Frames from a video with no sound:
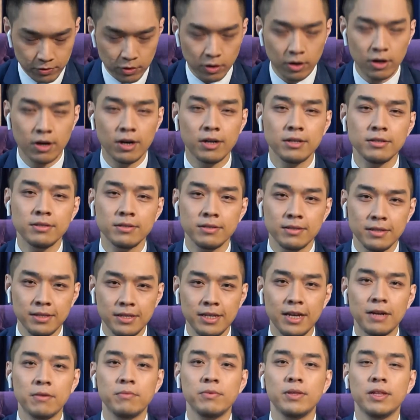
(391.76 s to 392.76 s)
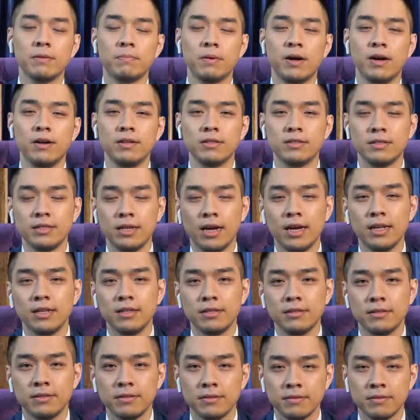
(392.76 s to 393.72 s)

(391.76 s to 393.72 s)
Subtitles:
Of course, so my parents, yeah, without parents' guidance.